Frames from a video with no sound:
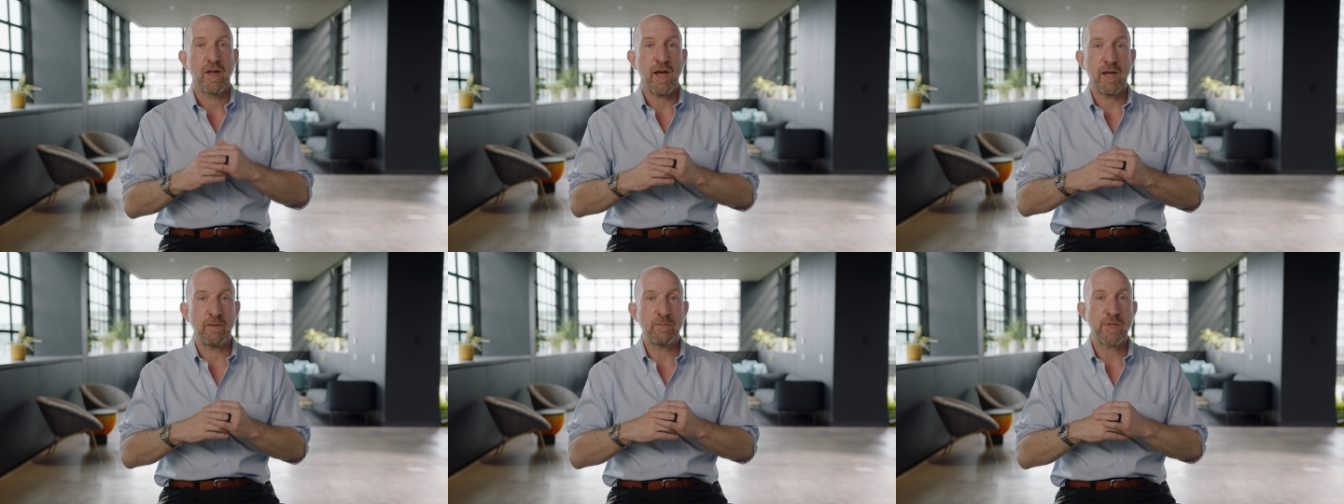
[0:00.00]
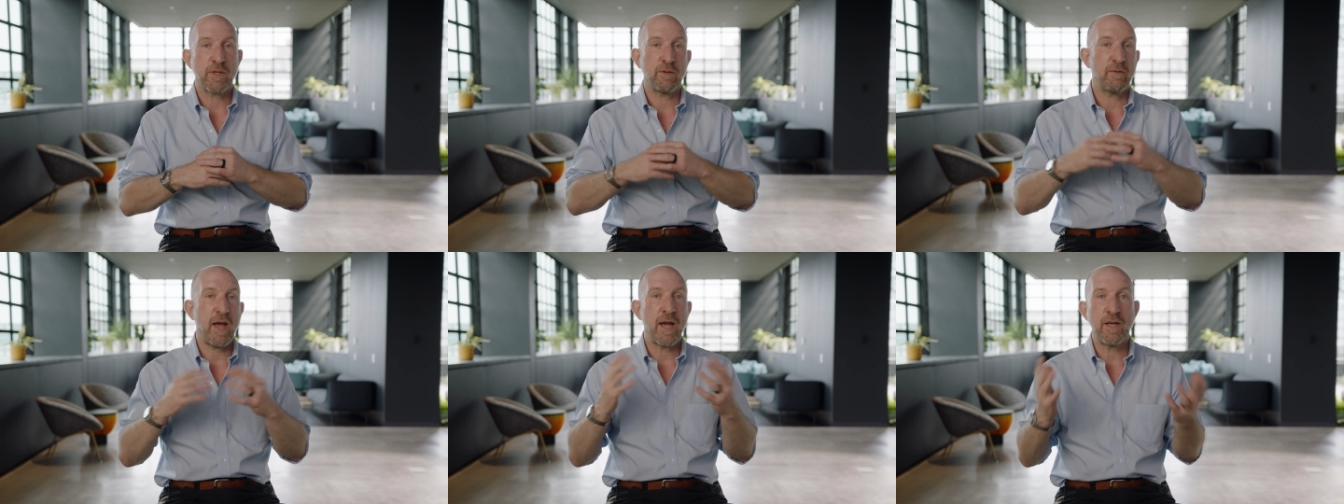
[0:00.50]
Um,
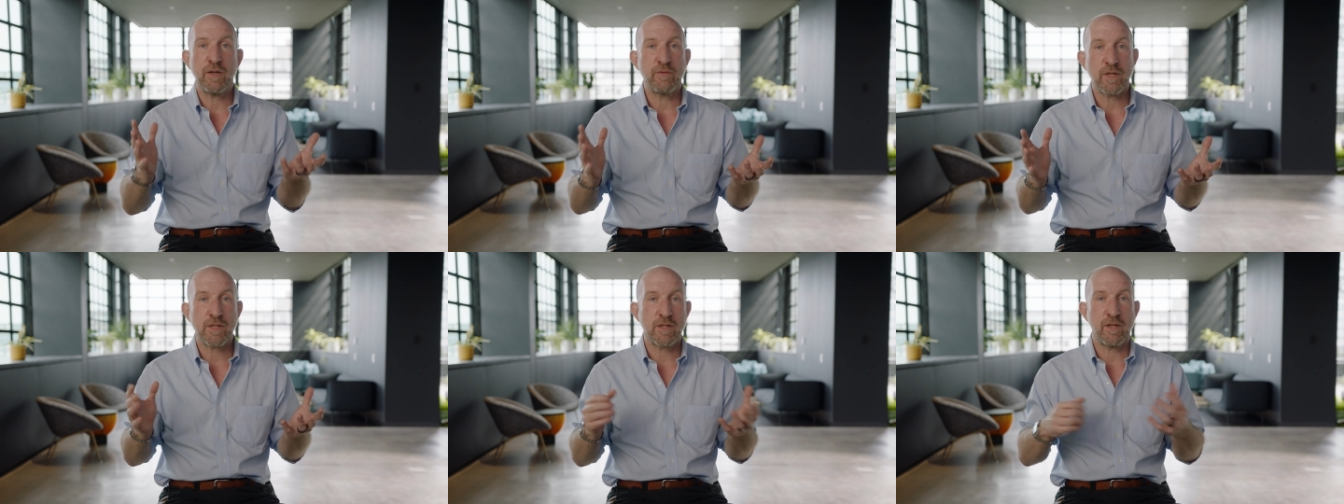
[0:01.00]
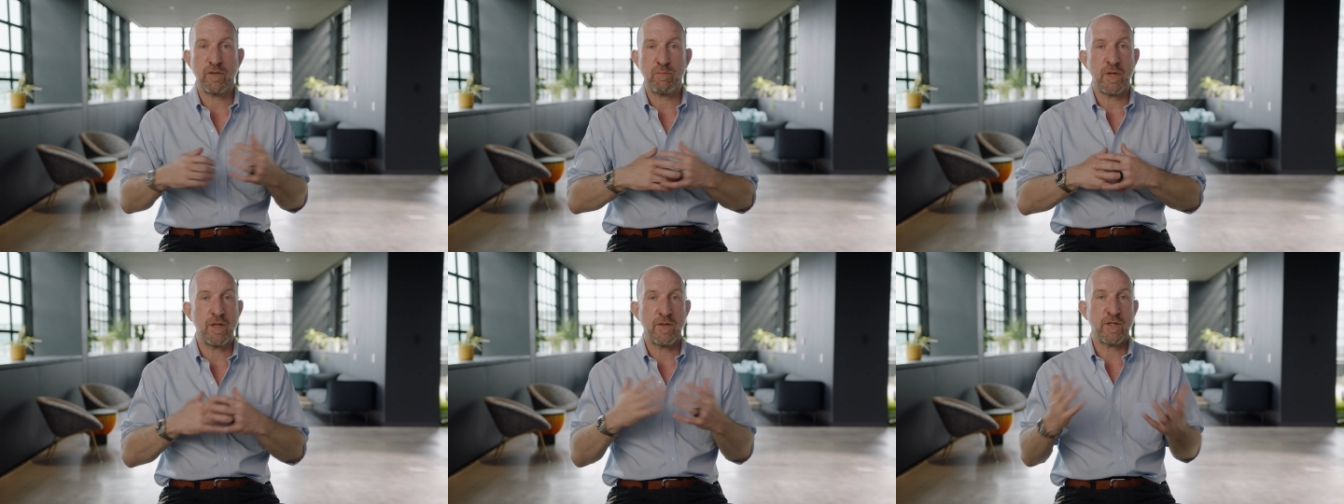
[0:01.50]
so any of us that have
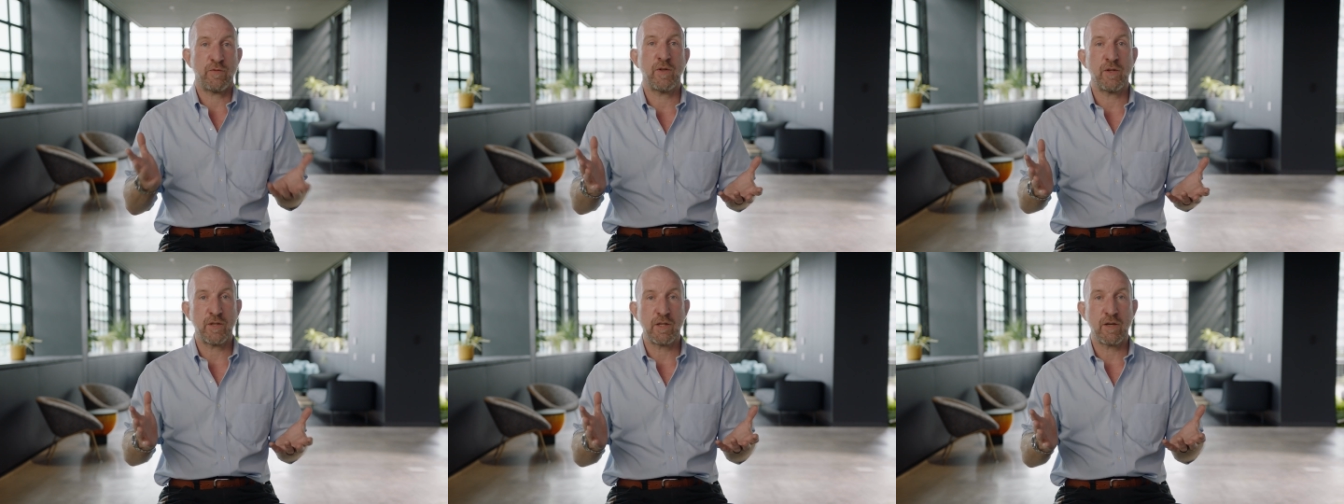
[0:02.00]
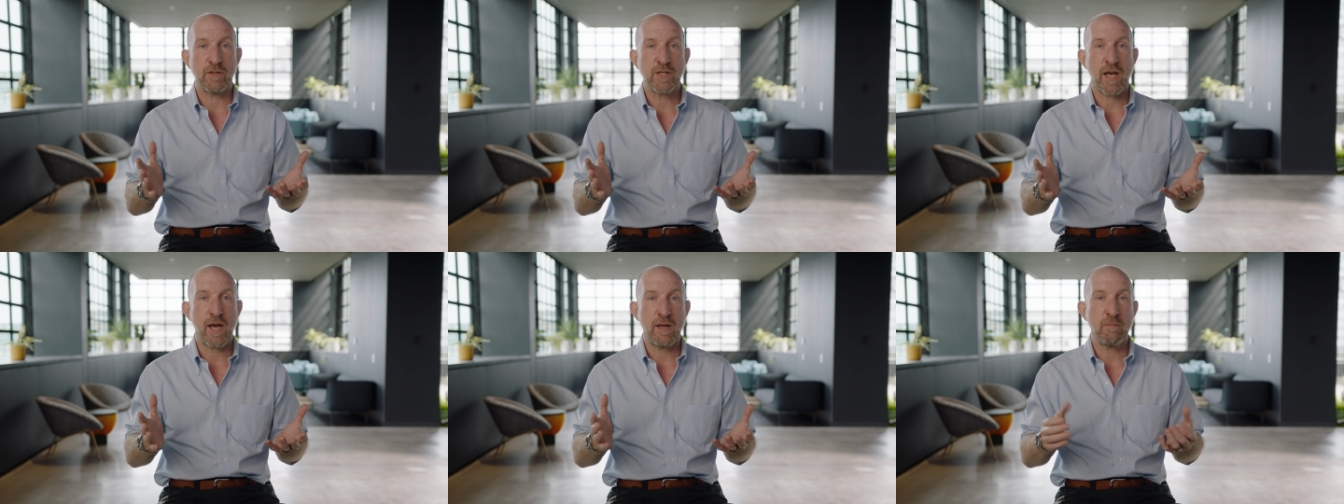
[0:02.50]
been in this field a long
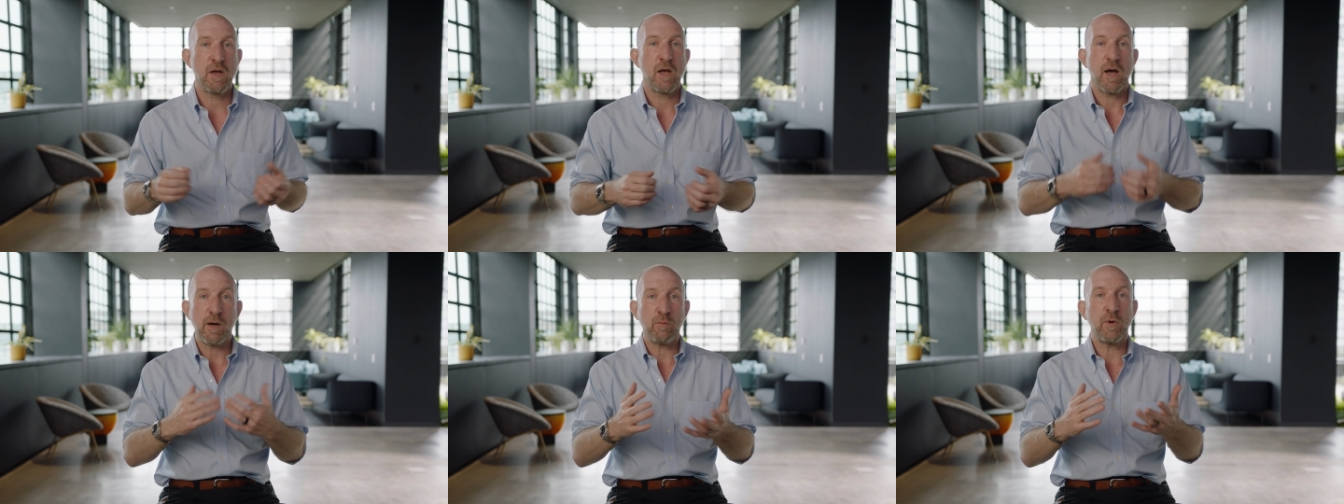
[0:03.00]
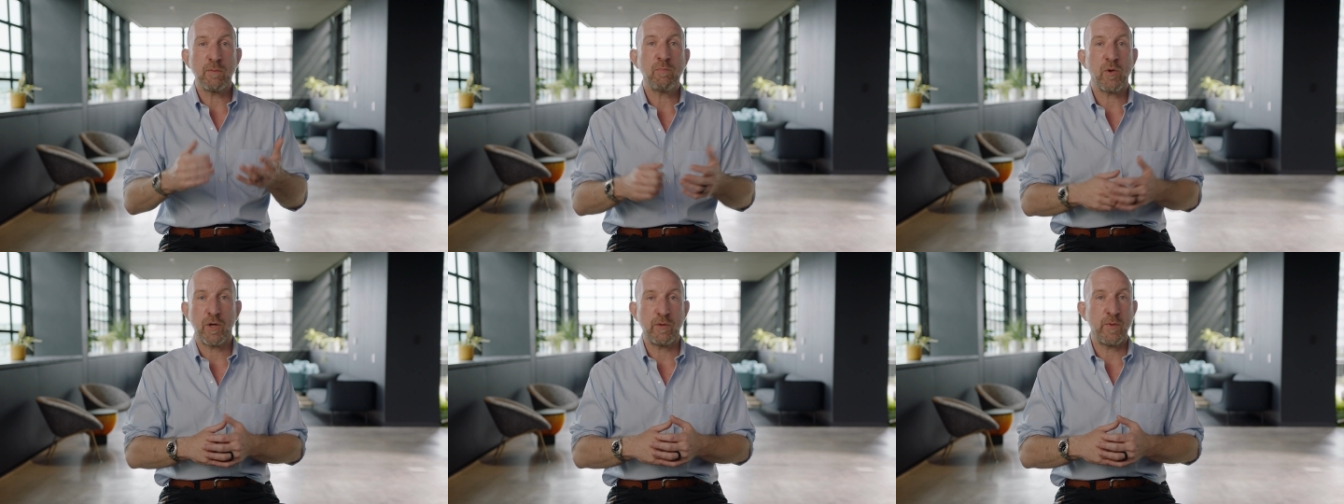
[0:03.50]
time, at one
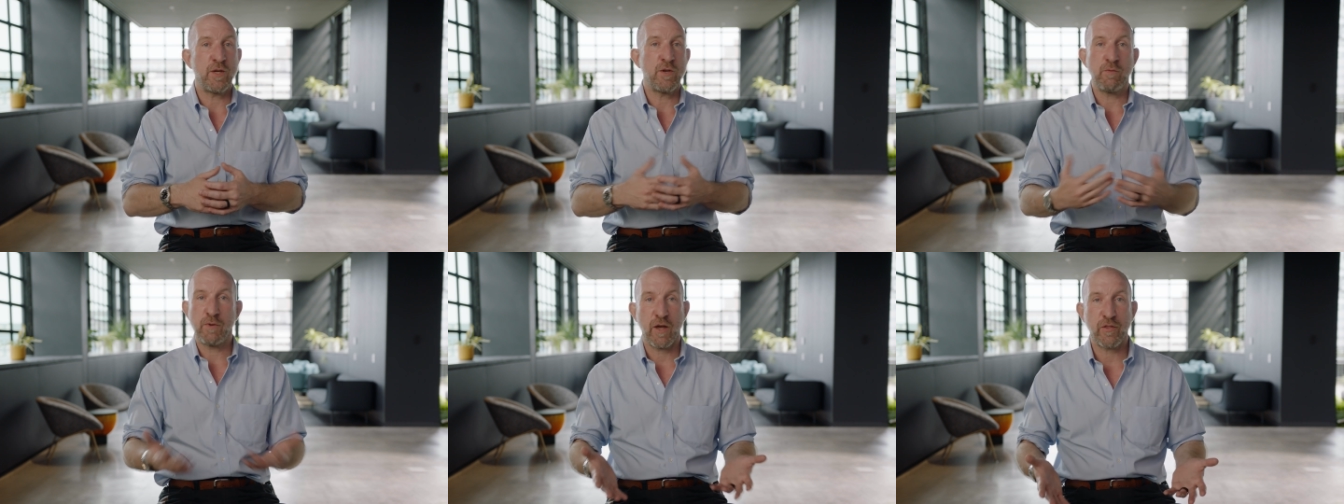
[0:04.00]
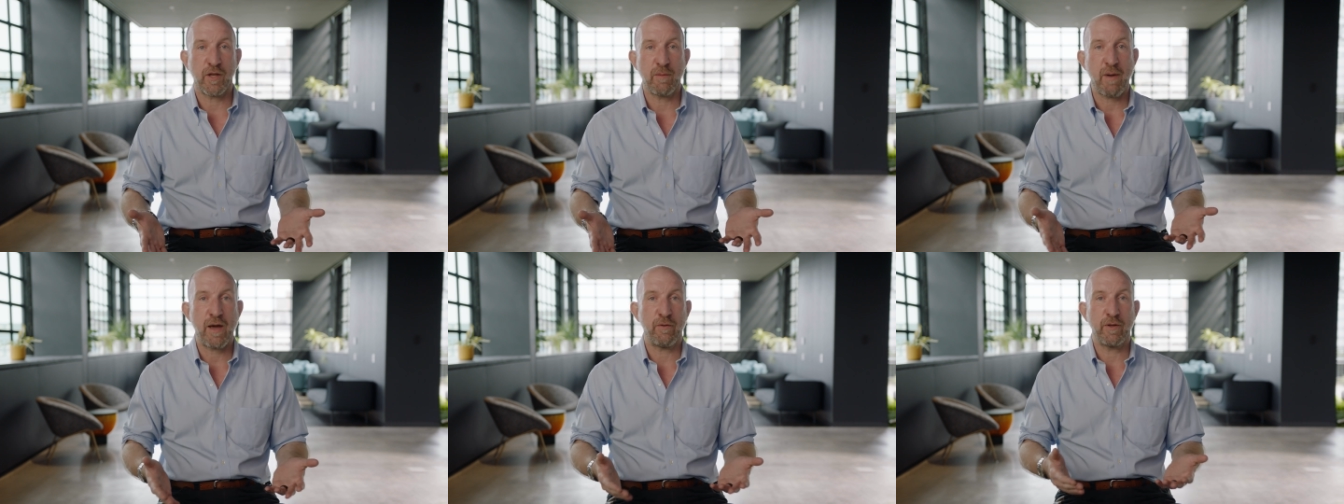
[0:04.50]
point we knew nothing
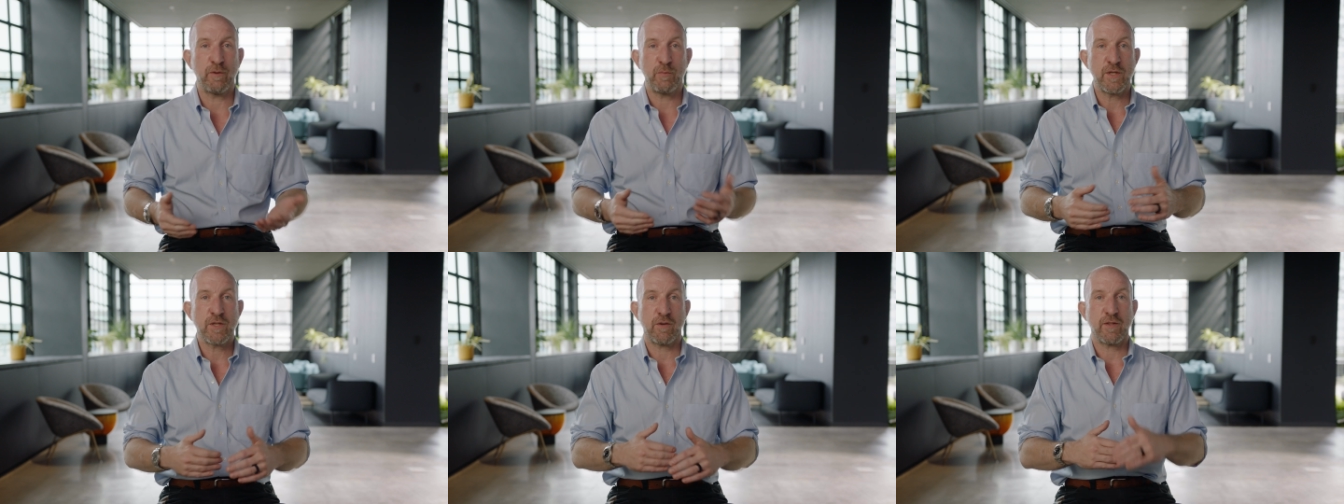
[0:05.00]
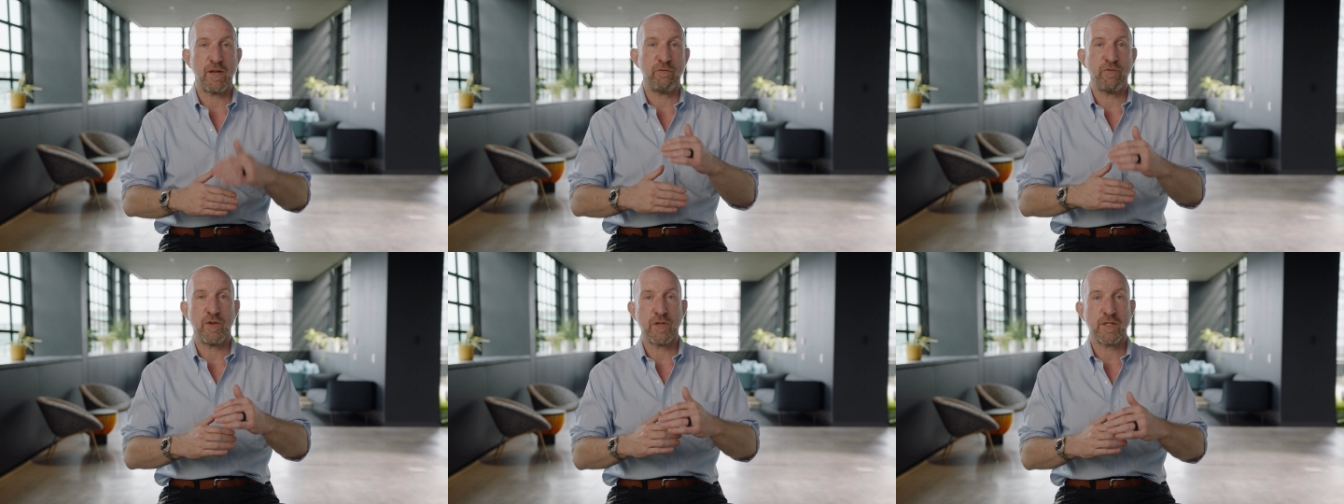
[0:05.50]
about it and we took
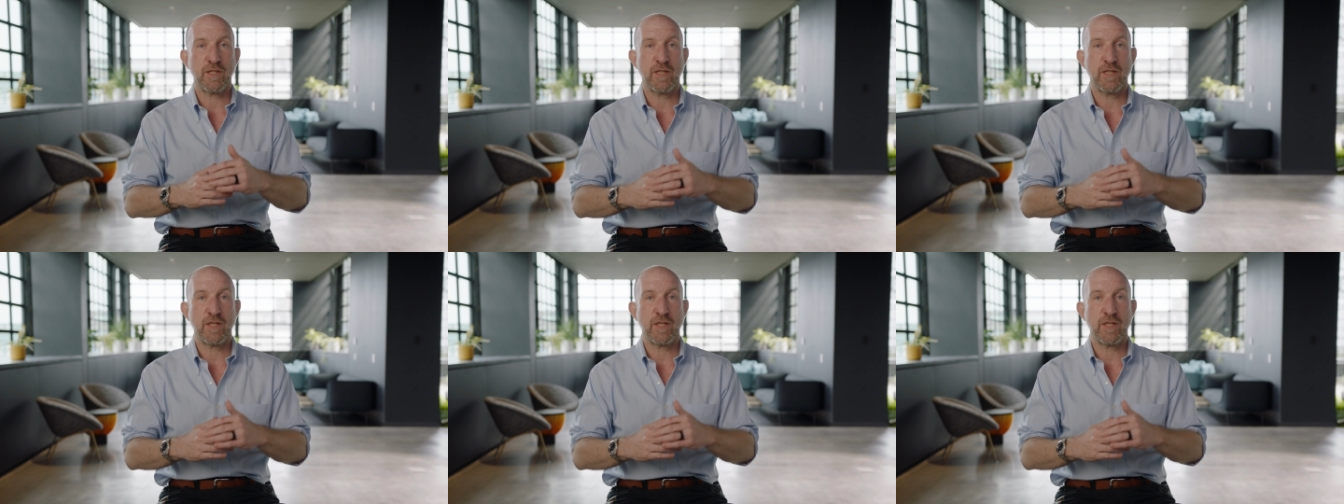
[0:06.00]
that first